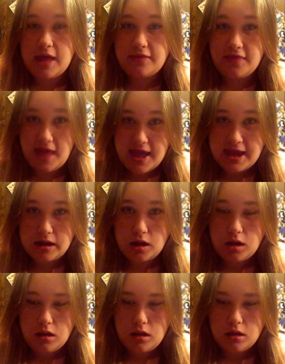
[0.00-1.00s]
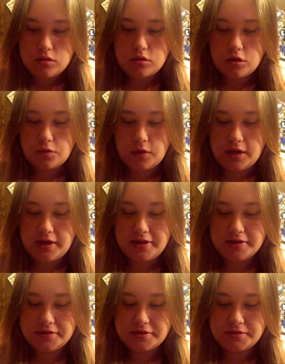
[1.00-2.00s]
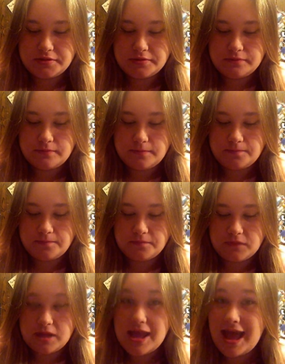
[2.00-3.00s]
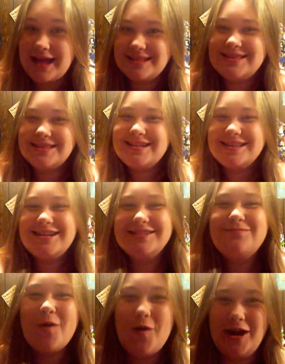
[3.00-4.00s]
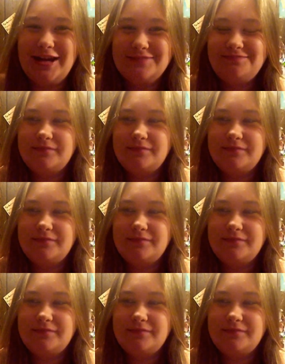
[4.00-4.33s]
And then there was, yeah, there's more.